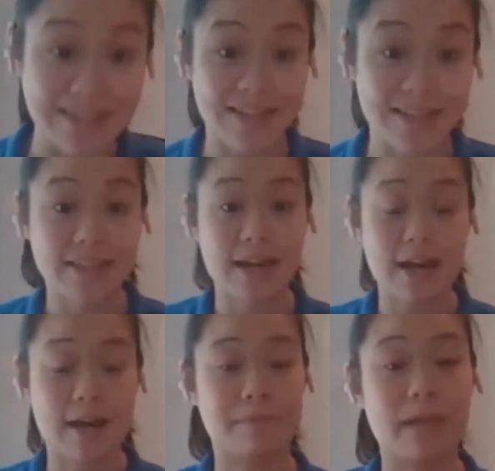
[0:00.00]
that we
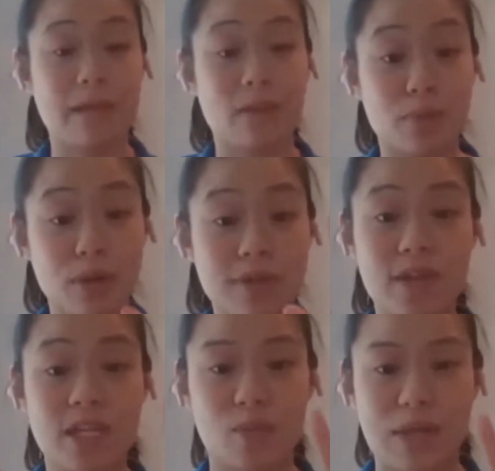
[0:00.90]
did in the
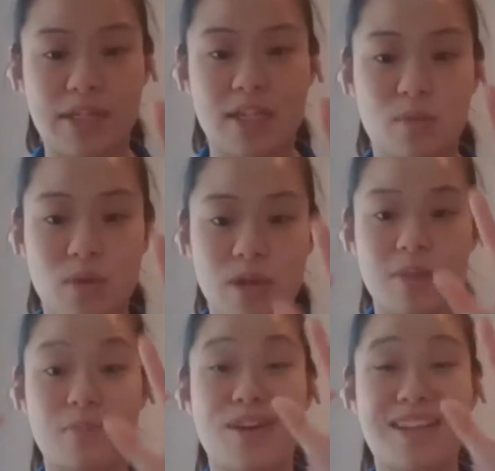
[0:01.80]
previous weeks because
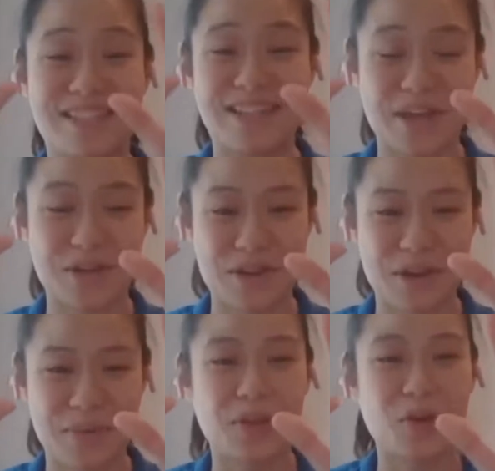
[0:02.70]
we're going to put it
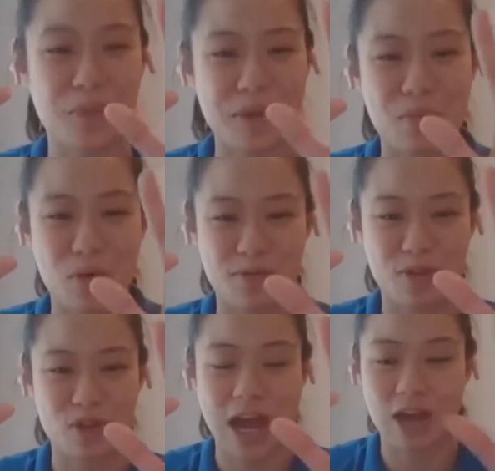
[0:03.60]
together in a little bit more
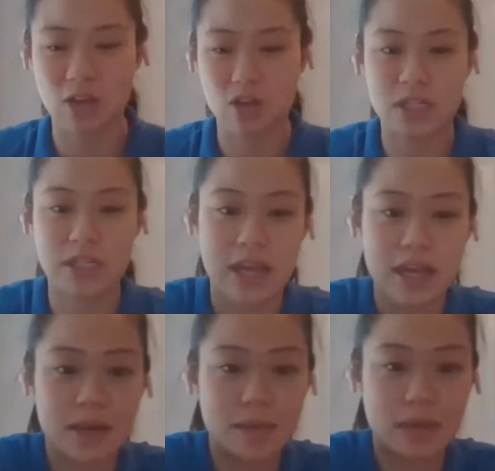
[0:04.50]
of a challenge
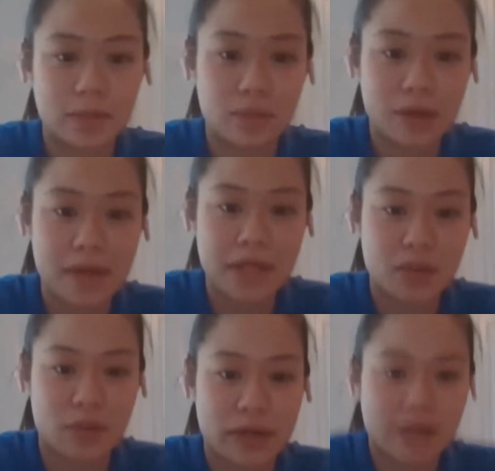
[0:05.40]
today. I'm going to bring my
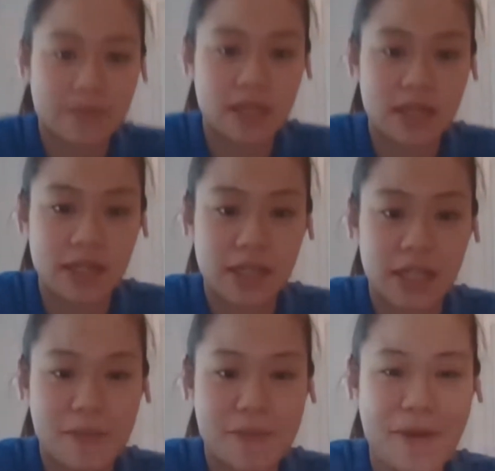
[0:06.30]
screen up so you can
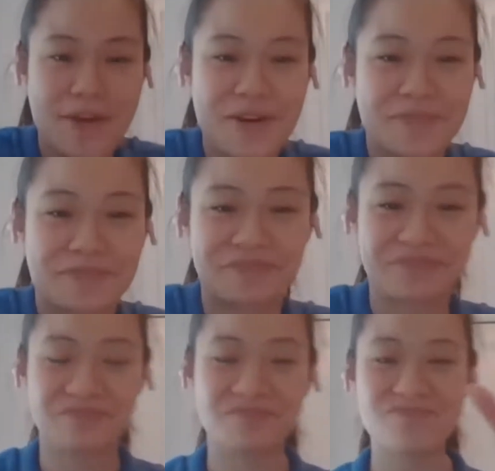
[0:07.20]
see me better.
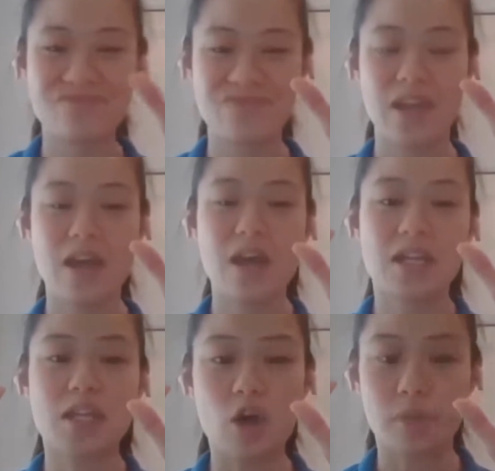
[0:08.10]

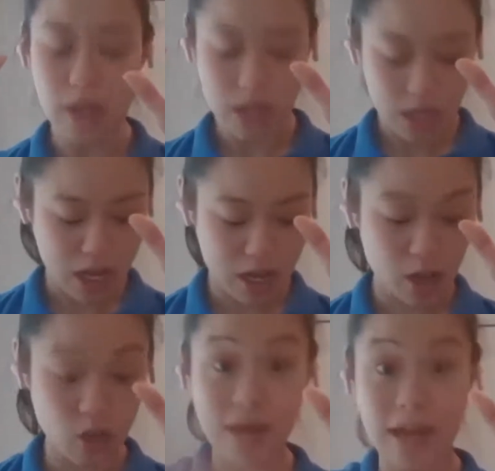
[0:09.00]
So
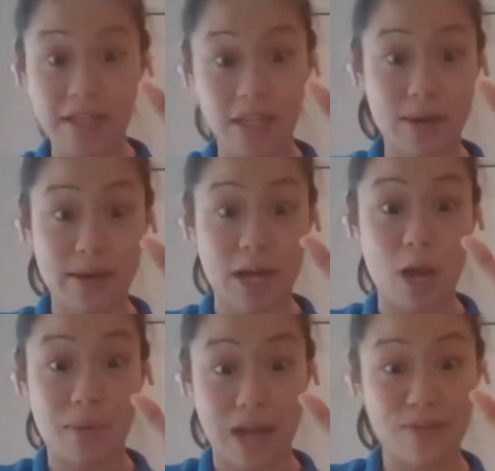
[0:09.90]
you can't see right
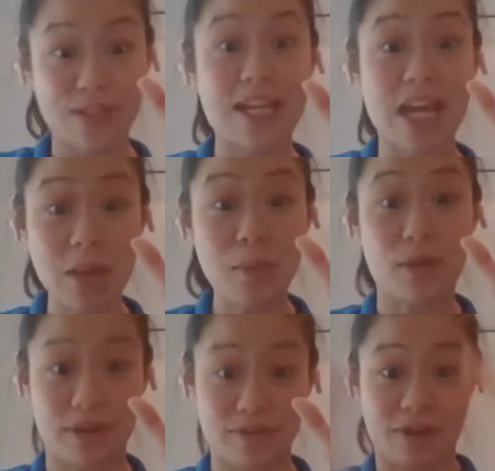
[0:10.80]
now, but I have a
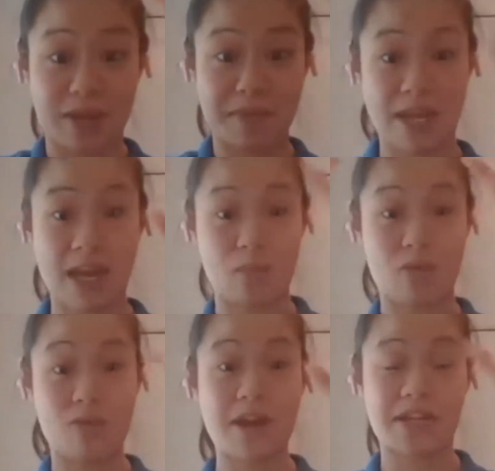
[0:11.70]
table in front of me and I'm
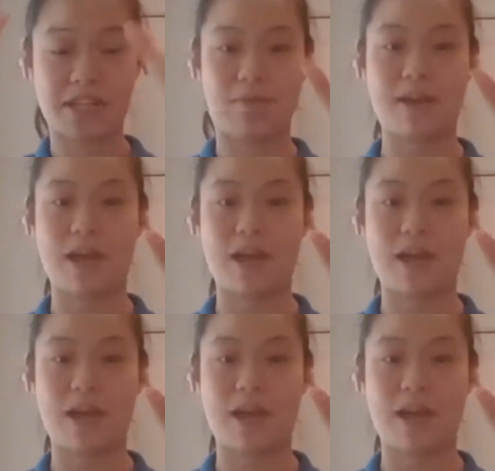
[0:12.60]
resting my